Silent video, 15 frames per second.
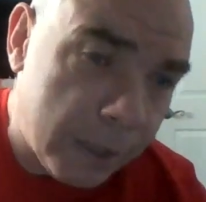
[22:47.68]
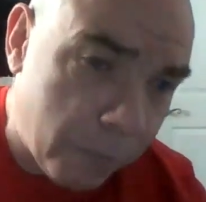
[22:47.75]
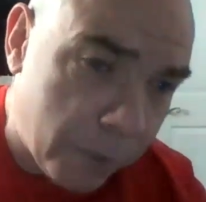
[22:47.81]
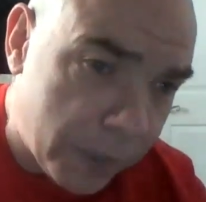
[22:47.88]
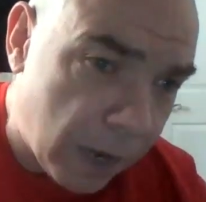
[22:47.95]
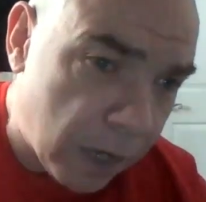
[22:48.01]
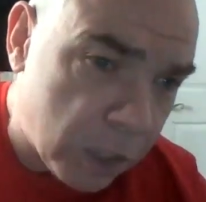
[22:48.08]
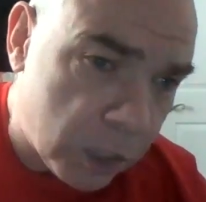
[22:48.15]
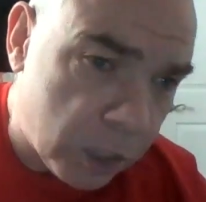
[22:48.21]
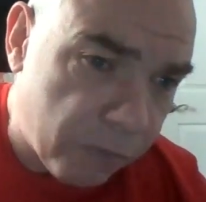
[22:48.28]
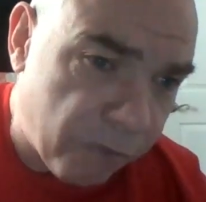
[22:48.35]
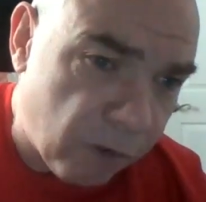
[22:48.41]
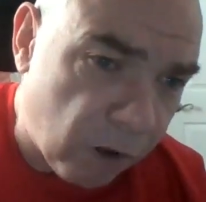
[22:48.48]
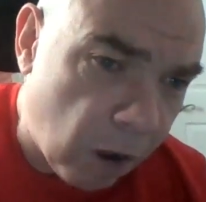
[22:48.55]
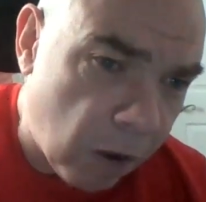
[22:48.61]

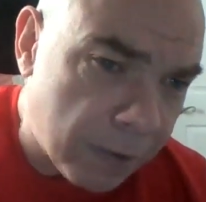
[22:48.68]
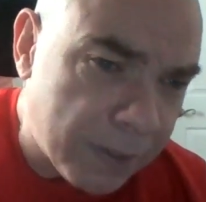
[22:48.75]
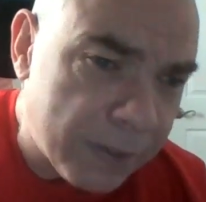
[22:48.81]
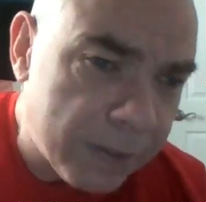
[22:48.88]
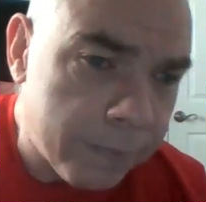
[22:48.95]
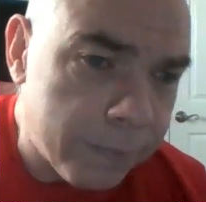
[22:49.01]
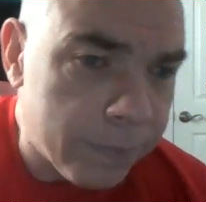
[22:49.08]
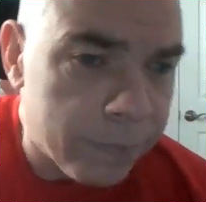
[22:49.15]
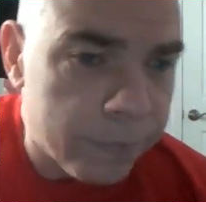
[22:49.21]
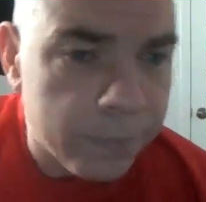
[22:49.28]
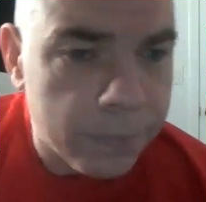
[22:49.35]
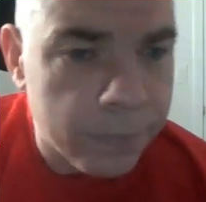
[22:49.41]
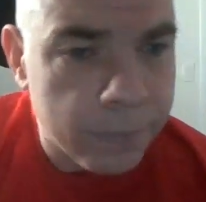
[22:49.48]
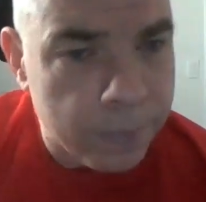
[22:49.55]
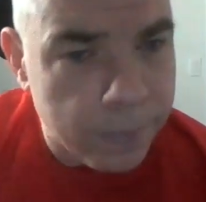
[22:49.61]
production flaws,
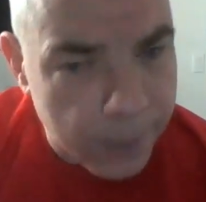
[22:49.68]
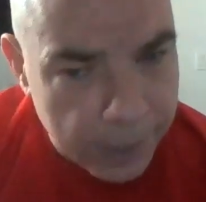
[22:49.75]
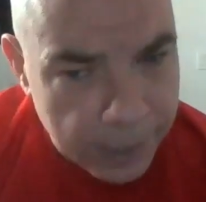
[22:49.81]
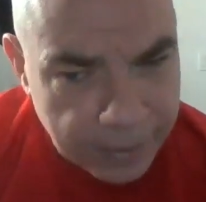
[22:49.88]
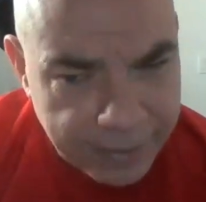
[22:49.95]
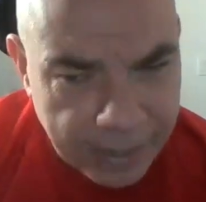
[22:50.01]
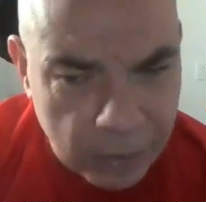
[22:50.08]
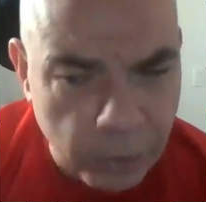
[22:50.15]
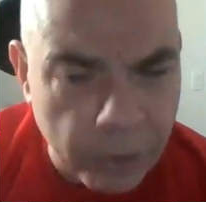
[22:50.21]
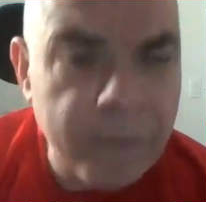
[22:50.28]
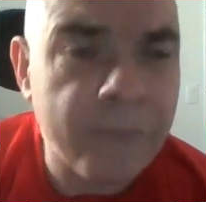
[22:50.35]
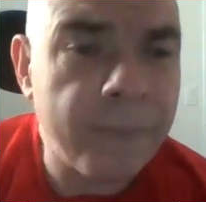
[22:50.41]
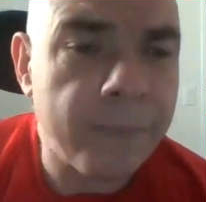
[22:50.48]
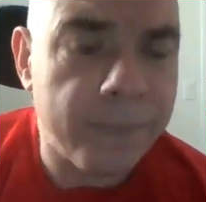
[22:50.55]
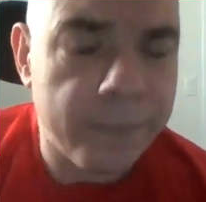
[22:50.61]

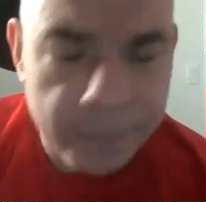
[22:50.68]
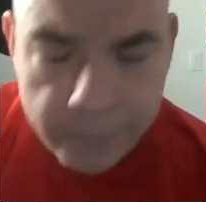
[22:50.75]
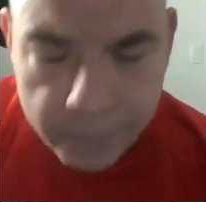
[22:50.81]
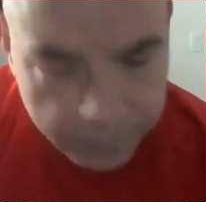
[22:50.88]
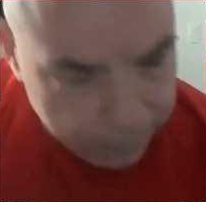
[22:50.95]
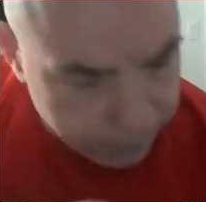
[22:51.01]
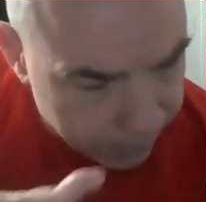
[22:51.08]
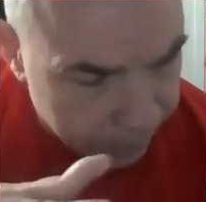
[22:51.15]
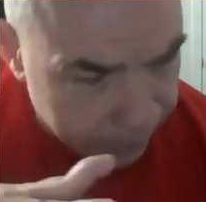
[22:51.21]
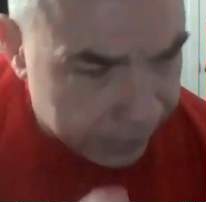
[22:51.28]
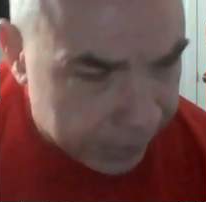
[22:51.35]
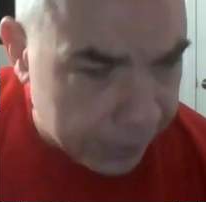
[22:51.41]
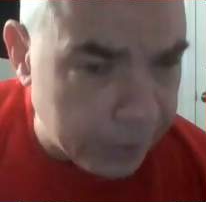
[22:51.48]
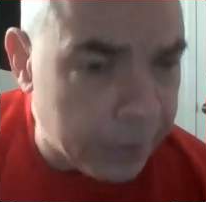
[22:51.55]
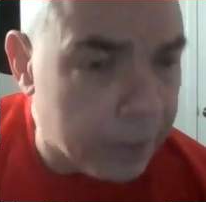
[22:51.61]
etc.,
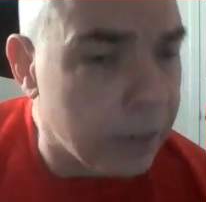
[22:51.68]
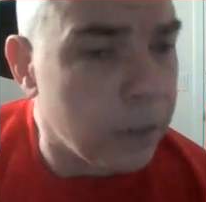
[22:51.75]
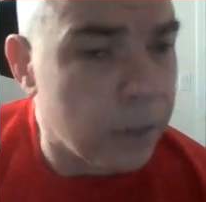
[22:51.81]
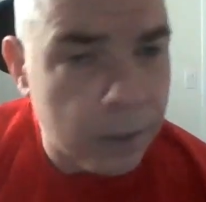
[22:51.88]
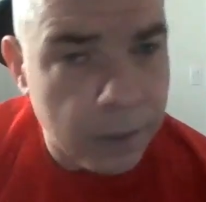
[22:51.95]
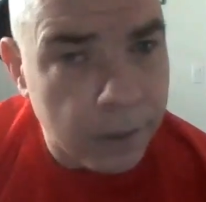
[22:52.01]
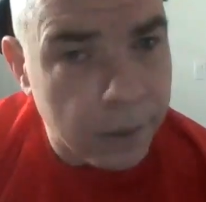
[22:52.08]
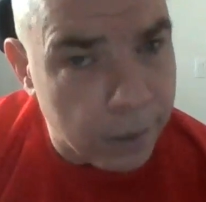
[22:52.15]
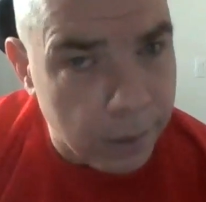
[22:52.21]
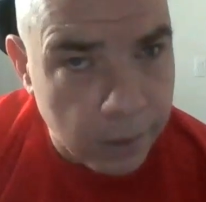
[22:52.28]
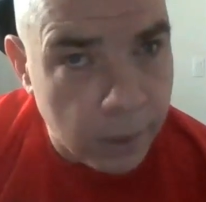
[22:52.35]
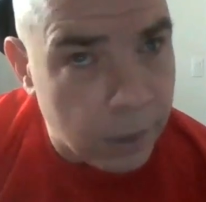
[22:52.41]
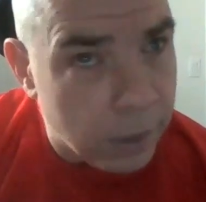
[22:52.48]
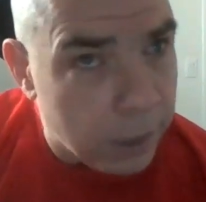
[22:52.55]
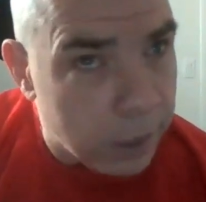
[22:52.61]
then
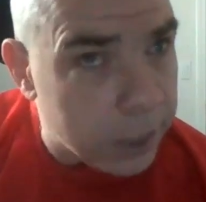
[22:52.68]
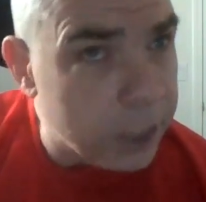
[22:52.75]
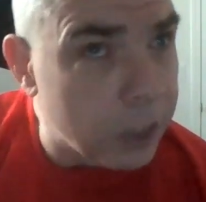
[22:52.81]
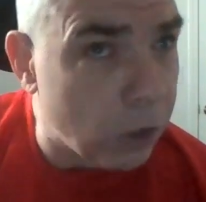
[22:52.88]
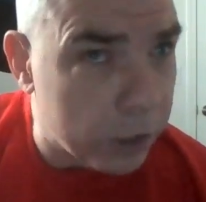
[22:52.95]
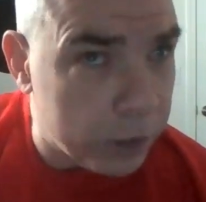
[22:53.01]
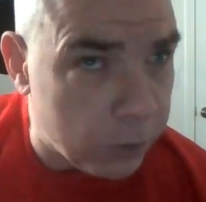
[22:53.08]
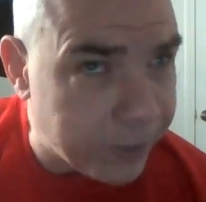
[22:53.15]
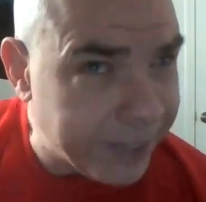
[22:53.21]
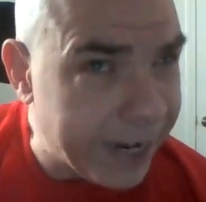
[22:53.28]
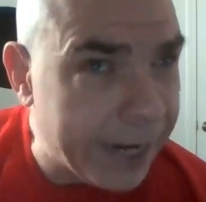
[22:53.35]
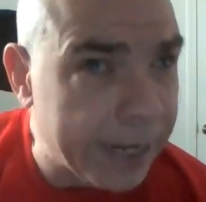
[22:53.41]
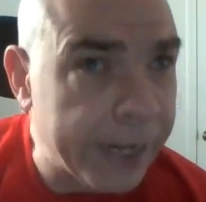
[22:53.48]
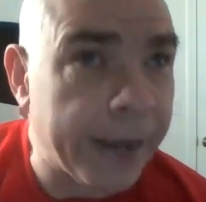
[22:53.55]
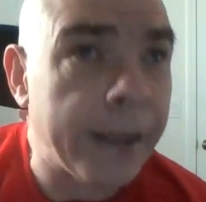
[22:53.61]
you're
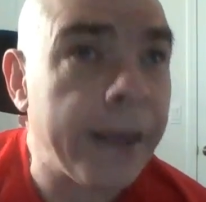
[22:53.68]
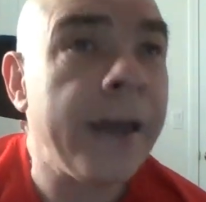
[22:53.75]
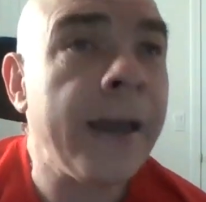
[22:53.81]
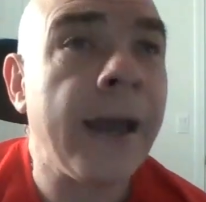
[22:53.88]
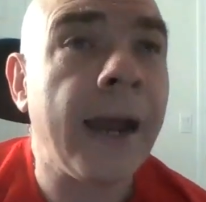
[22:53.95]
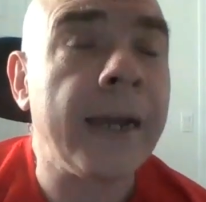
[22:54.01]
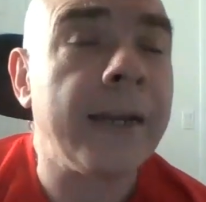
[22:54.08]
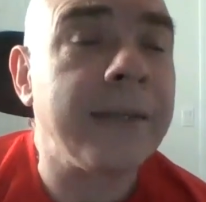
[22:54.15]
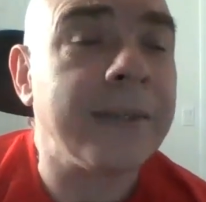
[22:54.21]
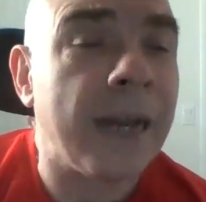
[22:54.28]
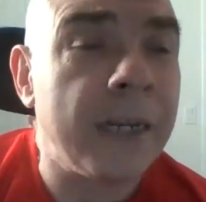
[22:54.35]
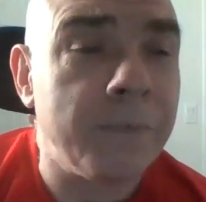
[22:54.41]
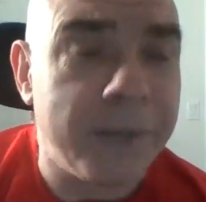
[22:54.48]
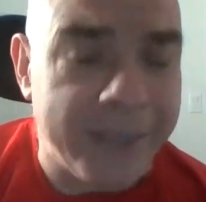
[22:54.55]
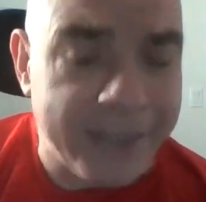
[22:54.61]
sailing. And it's
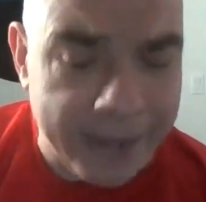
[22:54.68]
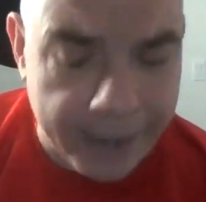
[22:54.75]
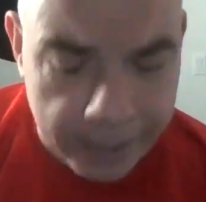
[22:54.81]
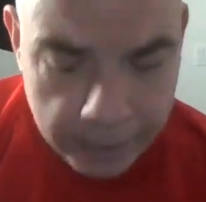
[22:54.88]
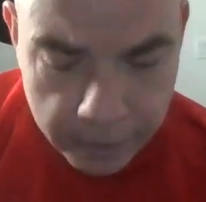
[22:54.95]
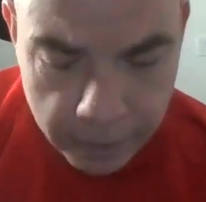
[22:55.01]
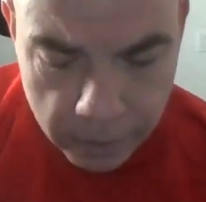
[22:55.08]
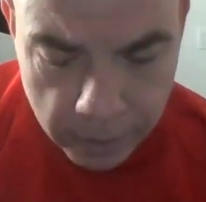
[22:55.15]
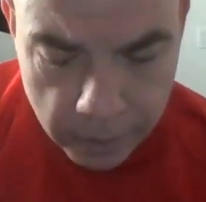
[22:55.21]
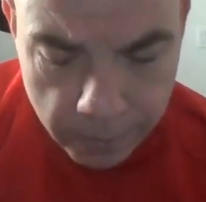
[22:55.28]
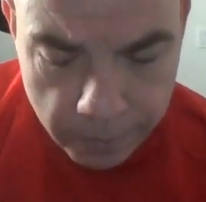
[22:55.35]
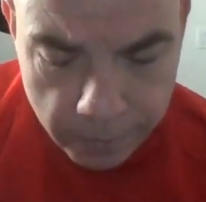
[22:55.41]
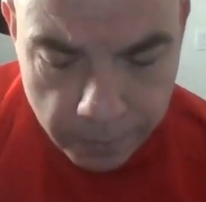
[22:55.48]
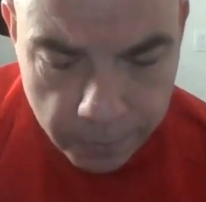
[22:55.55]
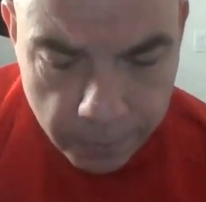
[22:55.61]
got to be said,
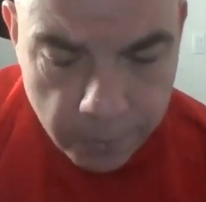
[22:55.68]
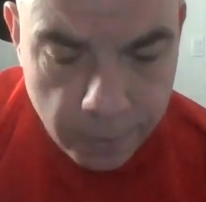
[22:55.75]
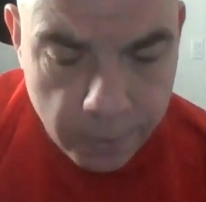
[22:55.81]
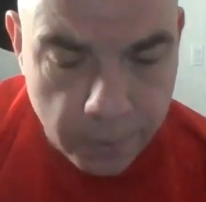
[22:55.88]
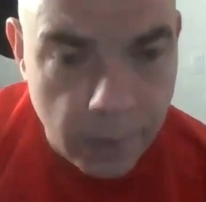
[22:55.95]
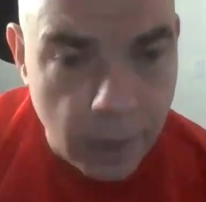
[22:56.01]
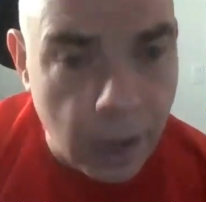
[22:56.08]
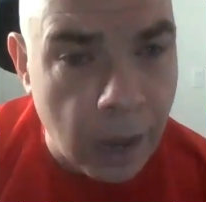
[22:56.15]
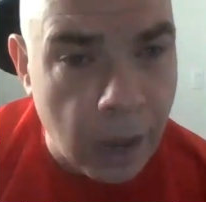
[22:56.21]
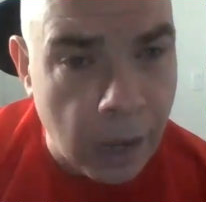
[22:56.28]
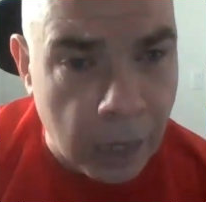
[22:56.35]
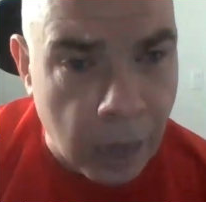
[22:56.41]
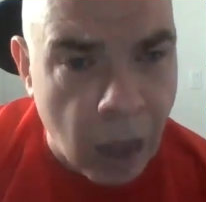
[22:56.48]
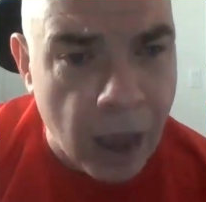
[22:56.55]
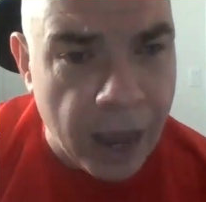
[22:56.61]

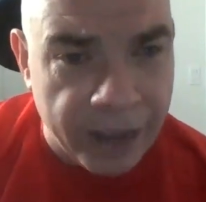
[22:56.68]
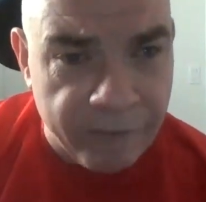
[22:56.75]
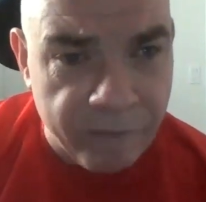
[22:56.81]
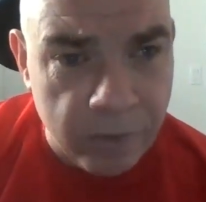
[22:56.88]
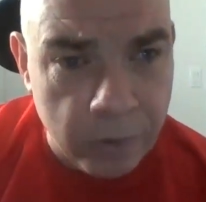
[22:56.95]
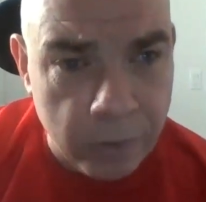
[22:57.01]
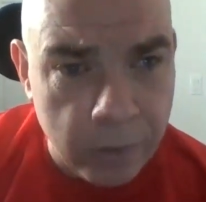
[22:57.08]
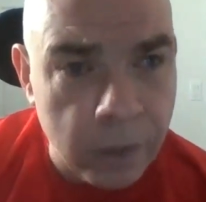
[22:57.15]
Alive,